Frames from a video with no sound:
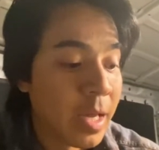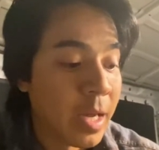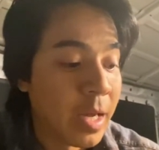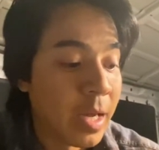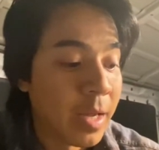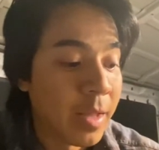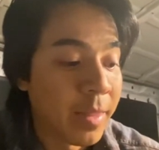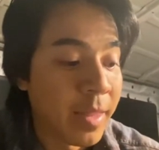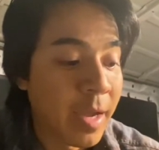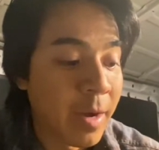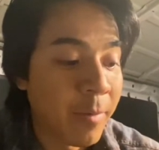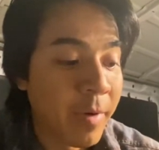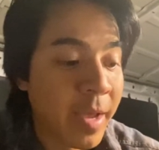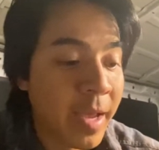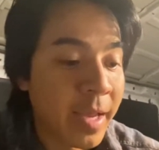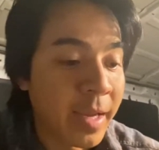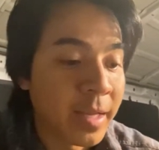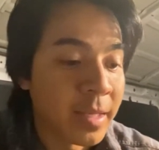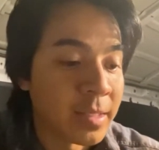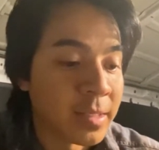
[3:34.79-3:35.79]
Uh, that
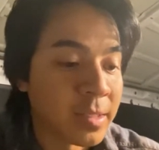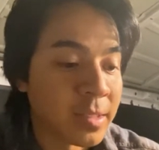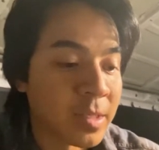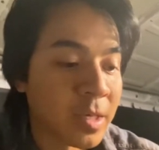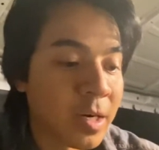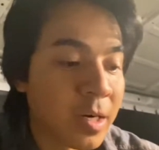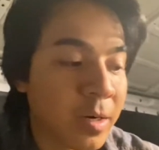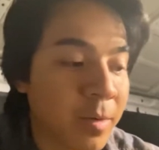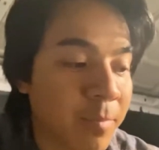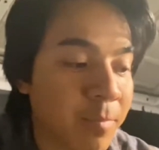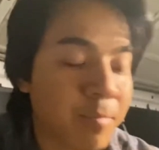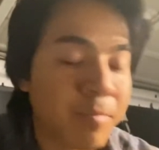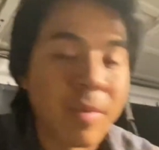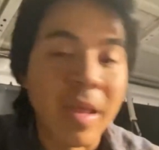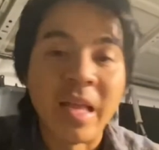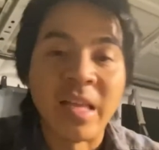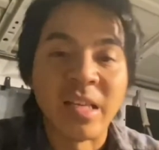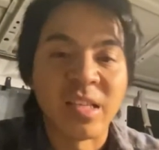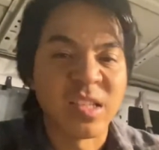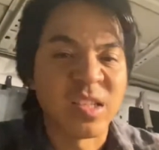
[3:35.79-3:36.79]
way I can start
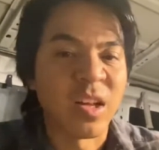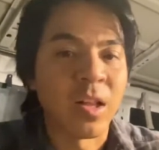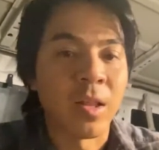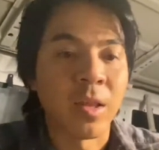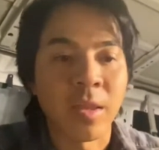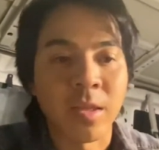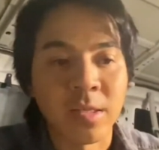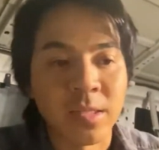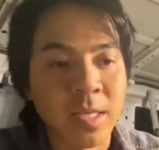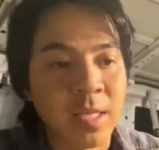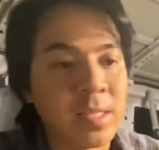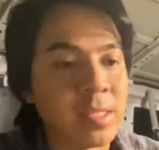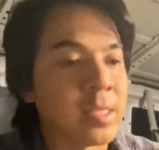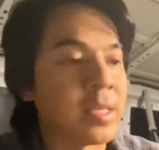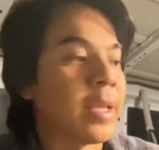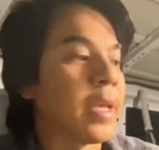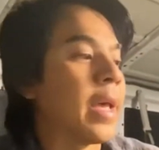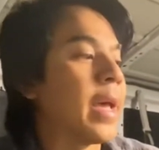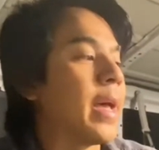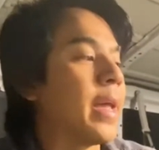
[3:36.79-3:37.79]
installing the
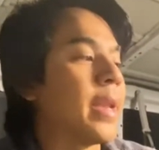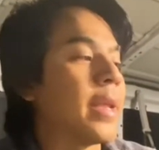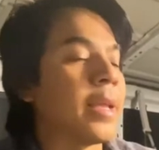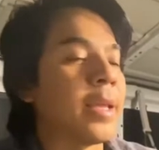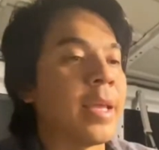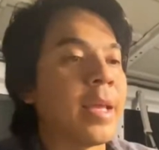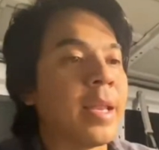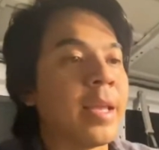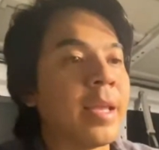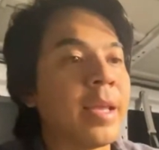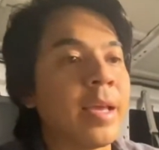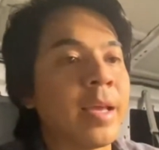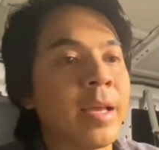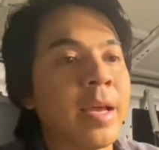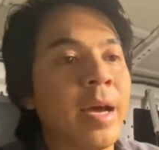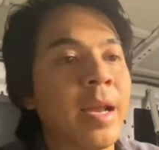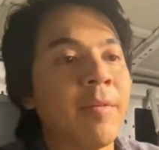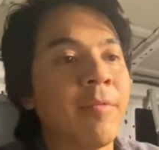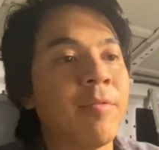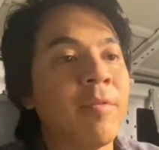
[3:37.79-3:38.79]
seats again and getting it
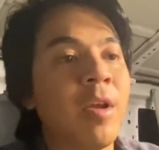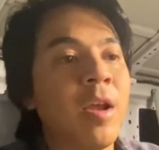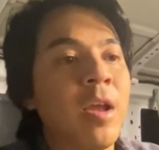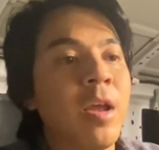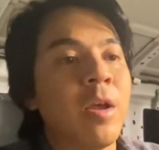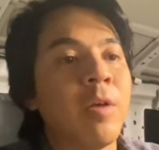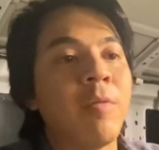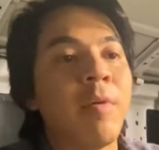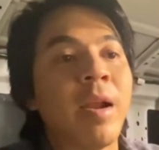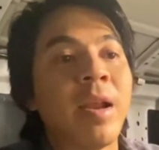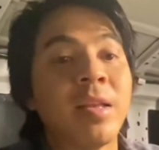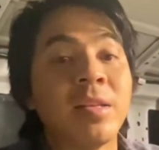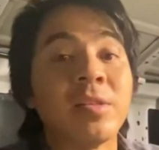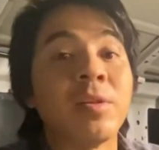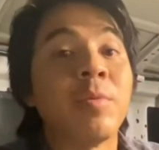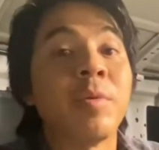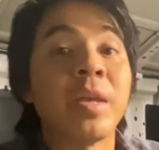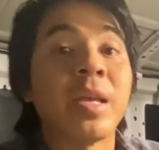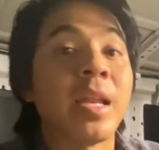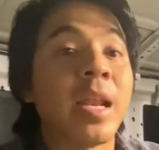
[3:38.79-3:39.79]
kind of ready
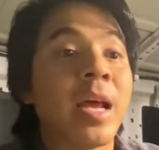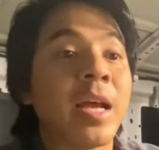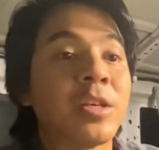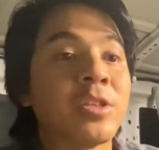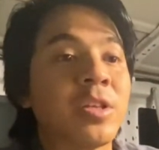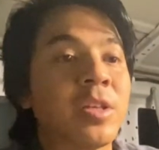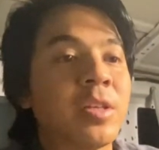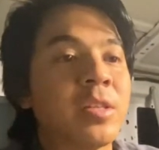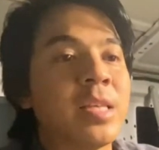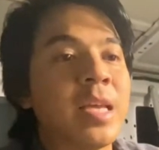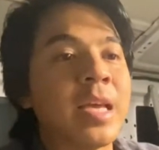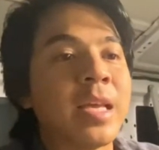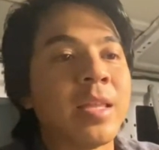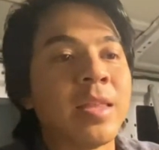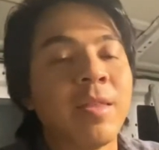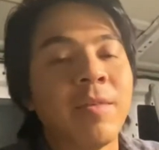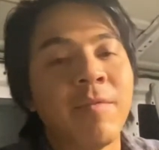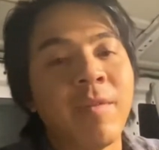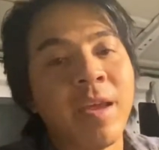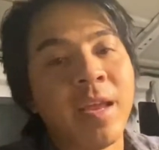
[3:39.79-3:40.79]
so we can actually
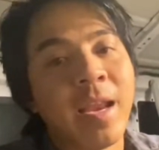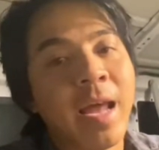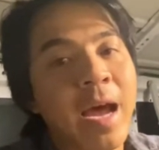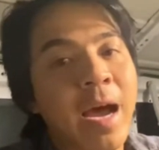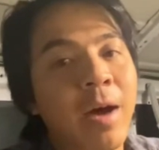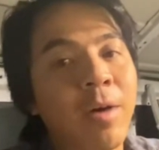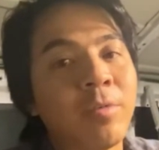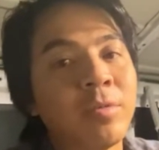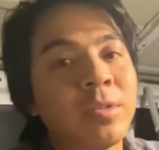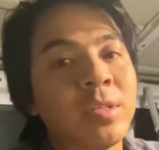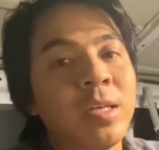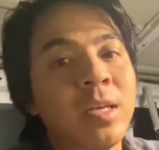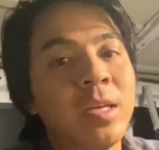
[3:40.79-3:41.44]
take the van out